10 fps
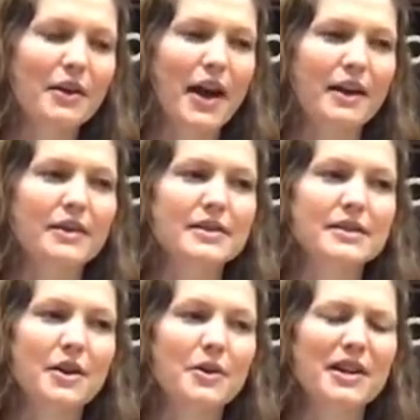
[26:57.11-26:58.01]
Okay,
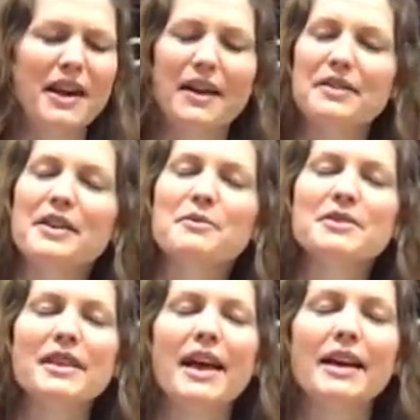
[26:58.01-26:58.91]
so I think it
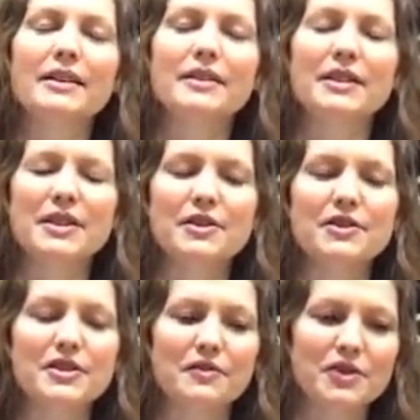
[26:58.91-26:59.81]
was like the
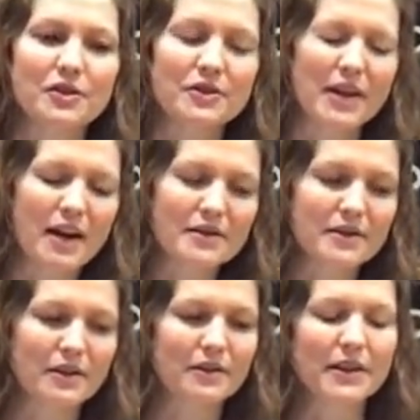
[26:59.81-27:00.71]
years of 2000
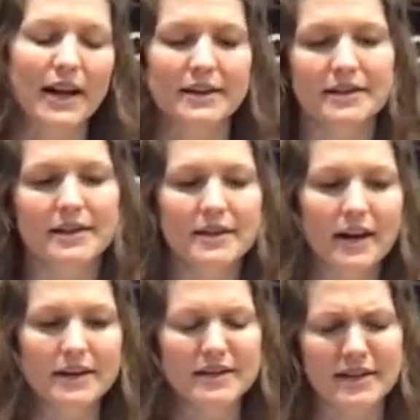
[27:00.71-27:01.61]
or
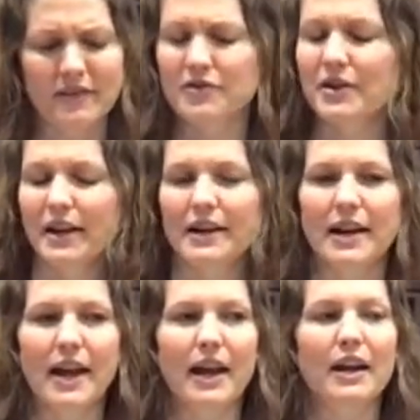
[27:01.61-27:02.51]
1997 or
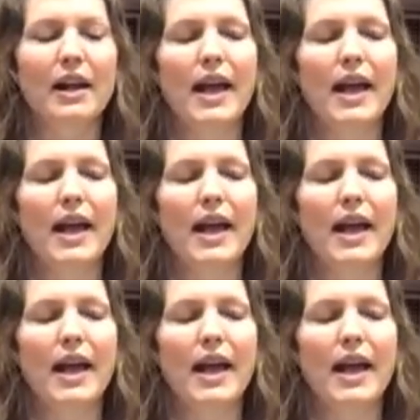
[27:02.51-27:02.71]
98,